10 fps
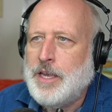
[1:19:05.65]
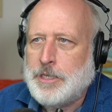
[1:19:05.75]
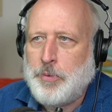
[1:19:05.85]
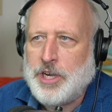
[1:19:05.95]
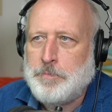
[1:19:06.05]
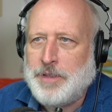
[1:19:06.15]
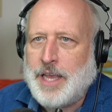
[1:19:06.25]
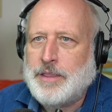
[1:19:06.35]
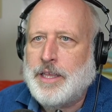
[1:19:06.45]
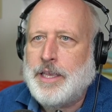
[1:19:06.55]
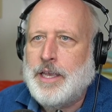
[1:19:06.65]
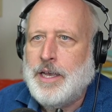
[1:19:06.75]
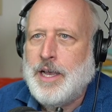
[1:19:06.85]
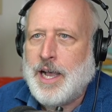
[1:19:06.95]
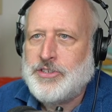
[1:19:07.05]
To put it bluntly,
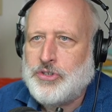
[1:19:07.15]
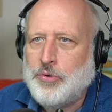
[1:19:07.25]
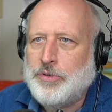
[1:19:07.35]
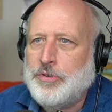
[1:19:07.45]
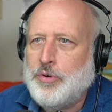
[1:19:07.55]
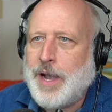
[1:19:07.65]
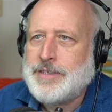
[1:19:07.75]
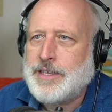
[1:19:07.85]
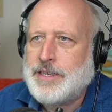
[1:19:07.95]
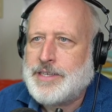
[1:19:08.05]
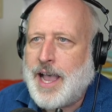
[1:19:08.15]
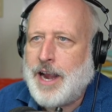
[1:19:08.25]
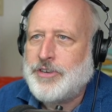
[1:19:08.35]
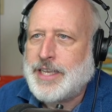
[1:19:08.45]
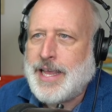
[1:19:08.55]
a student who has the
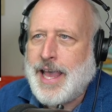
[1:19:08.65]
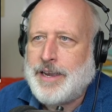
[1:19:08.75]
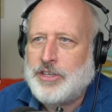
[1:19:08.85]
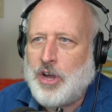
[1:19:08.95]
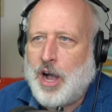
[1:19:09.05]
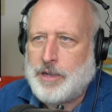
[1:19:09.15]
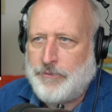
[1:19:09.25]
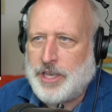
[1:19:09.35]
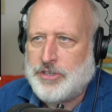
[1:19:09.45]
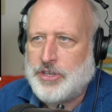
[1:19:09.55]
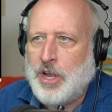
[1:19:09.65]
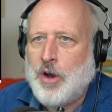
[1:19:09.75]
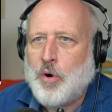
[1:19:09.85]
desire to get out a dogfish